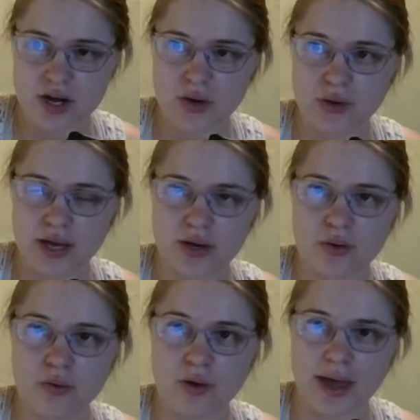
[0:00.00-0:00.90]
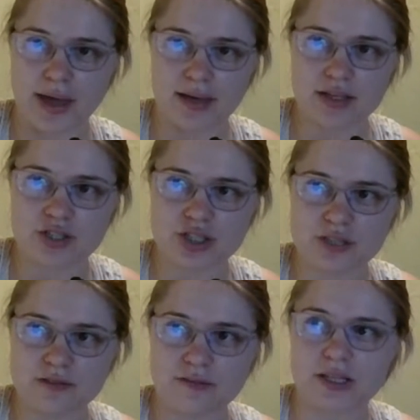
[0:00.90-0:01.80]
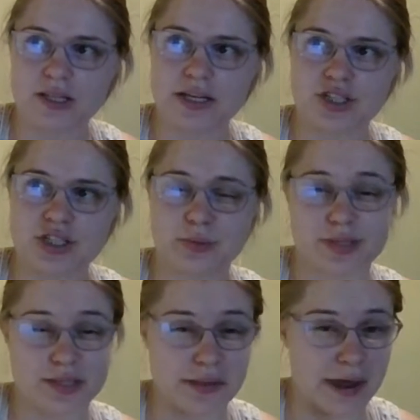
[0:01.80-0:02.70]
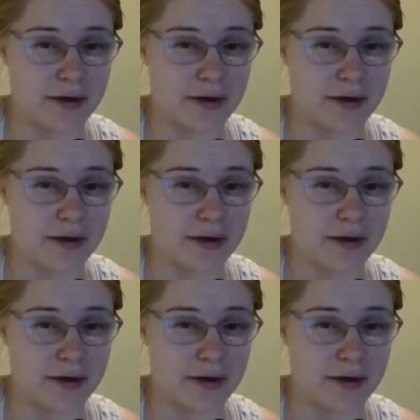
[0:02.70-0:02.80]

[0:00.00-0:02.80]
So in a way, she felt like she was